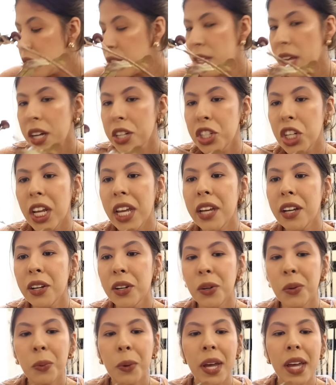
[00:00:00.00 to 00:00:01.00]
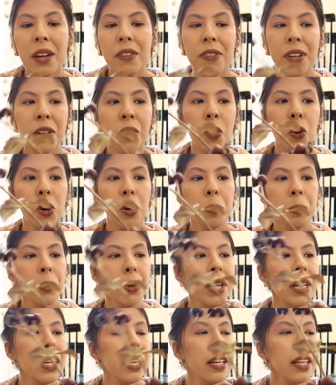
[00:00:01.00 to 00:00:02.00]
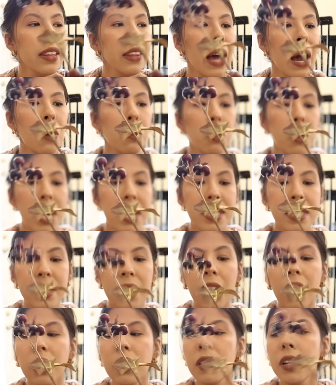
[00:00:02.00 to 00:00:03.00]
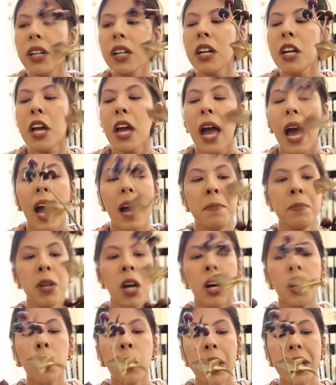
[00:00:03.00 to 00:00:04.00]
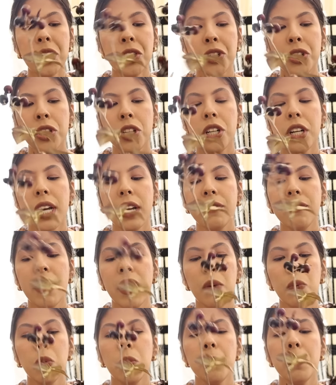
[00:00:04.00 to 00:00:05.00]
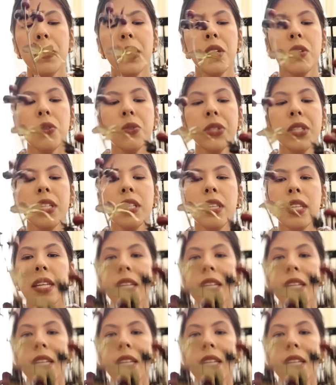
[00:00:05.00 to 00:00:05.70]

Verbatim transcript: Such a good way of incorporating that rust color. I'm not quite sure if I will be using